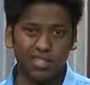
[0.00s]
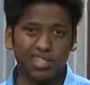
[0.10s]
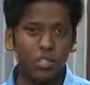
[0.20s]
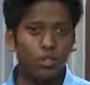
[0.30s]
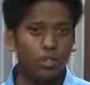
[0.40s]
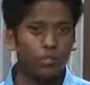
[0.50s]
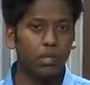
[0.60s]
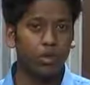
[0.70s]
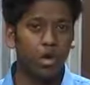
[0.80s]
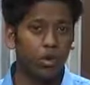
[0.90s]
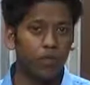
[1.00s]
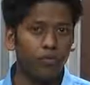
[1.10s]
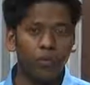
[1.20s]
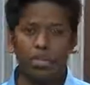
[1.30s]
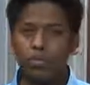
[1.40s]
that you should be aware of
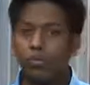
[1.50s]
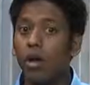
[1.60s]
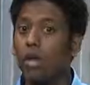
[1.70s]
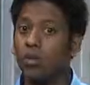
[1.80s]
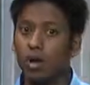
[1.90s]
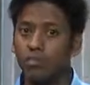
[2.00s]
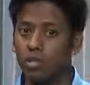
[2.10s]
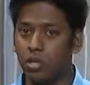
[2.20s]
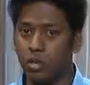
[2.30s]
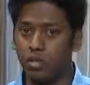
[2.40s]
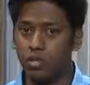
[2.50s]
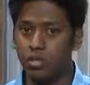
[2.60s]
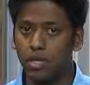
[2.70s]
when you run a web startup.